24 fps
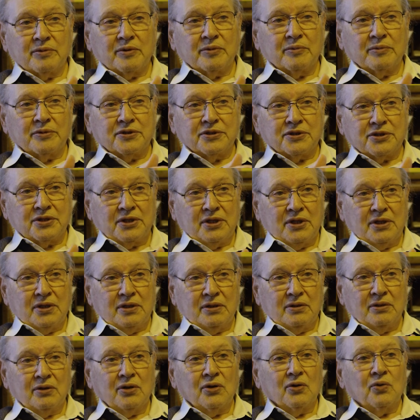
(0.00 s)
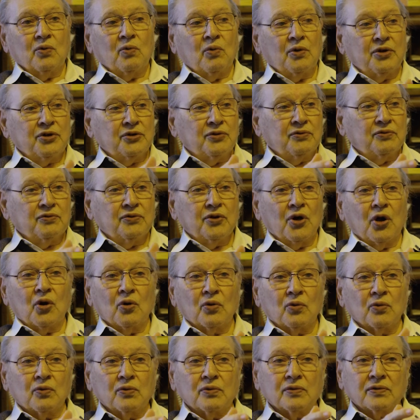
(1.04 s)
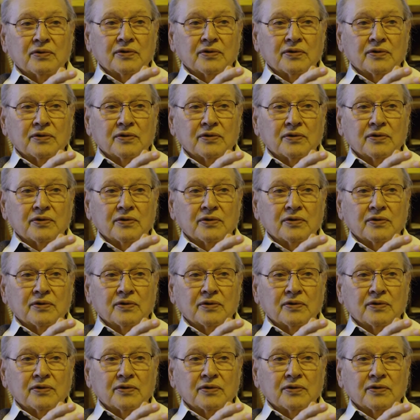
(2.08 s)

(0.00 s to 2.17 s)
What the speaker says: a machine when you know